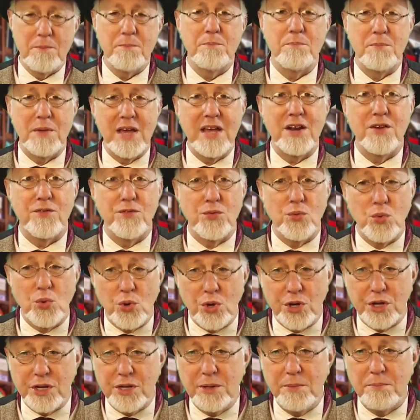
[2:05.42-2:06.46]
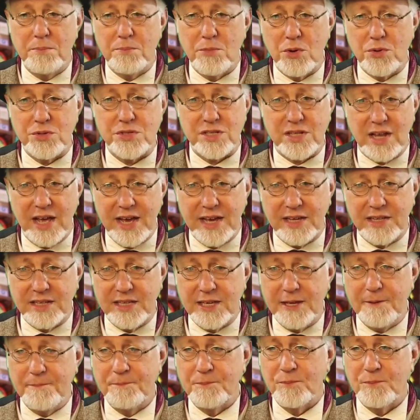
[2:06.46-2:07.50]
made of wood, most likely.